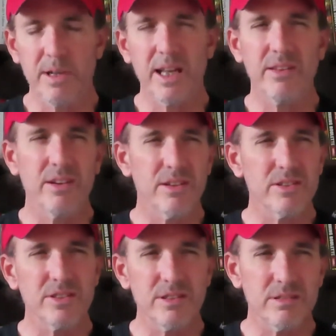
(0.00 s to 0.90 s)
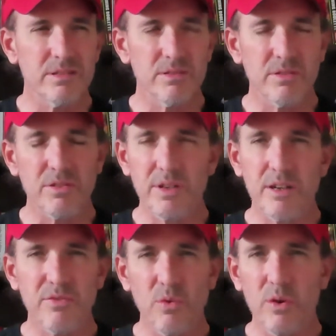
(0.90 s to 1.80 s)
And there's 3
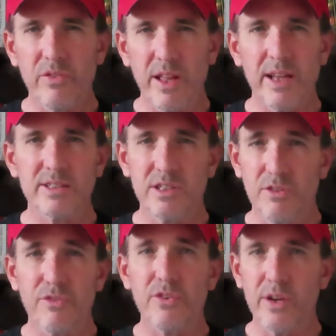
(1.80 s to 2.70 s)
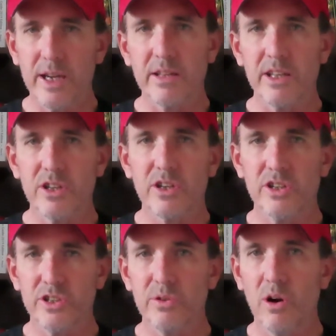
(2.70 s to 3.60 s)
or 4 things that are free that you can
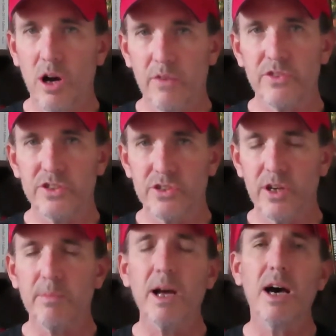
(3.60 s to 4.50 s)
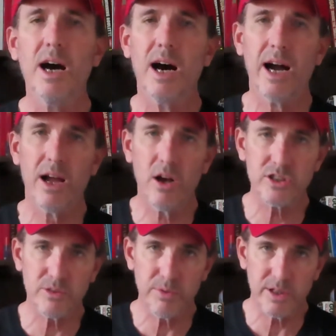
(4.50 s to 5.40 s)
do off the Strip. I
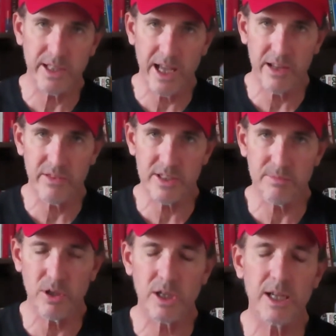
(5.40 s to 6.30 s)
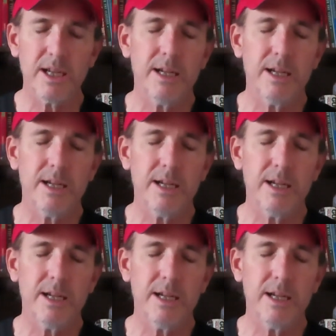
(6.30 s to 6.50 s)
also put that in this book.